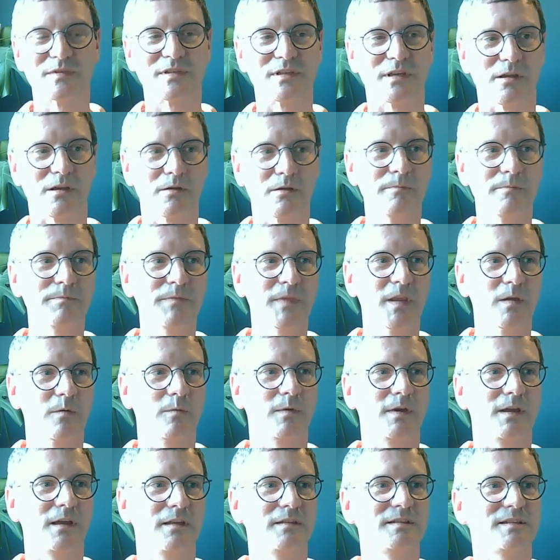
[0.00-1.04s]
So
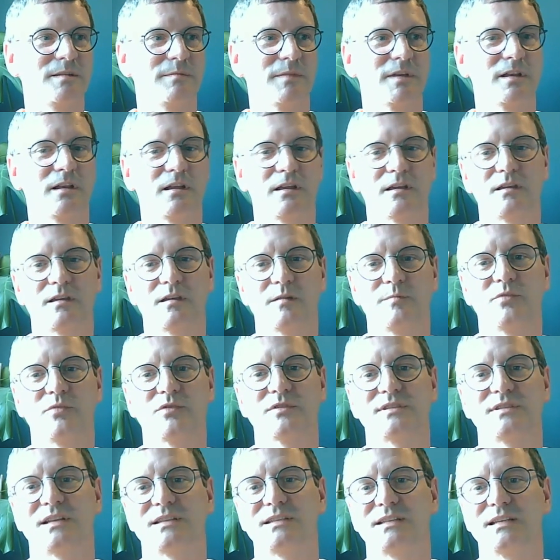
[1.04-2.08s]
with something like a
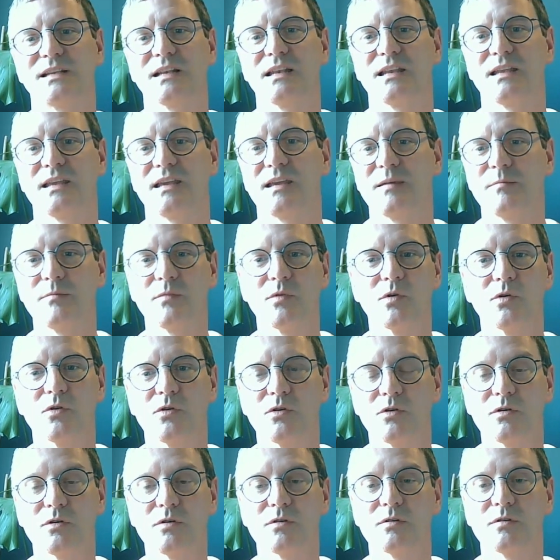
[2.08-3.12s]
prosthetic limb
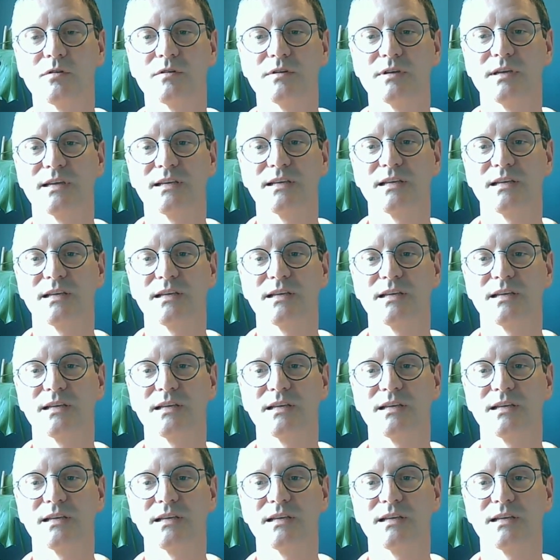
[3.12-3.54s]
or